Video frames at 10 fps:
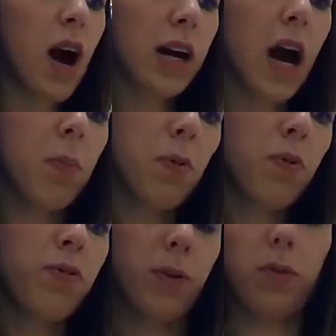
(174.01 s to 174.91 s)
a couple
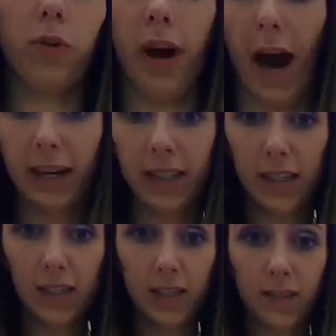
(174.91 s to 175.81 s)
for
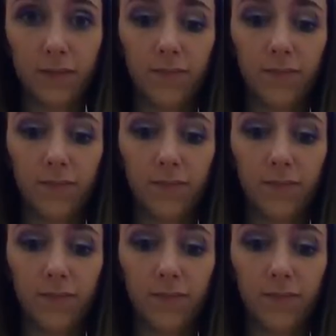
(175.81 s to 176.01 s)
practice.